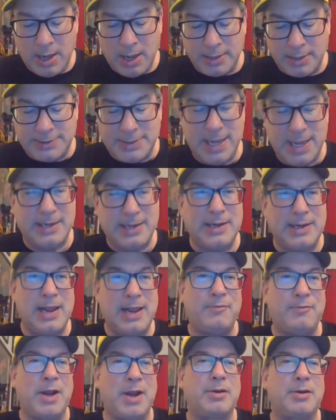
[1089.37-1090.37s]
a
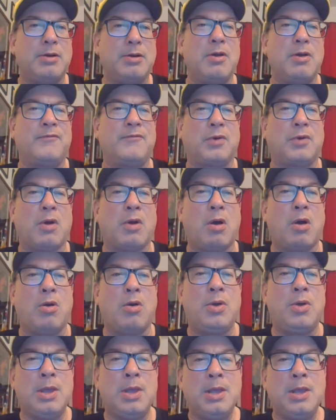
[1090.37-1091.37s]
10-8 record
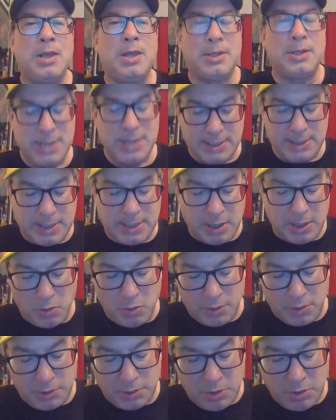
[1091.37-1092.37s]
overall, taking
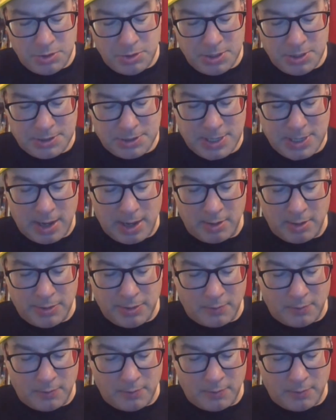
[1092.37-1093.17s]
on Uniontown.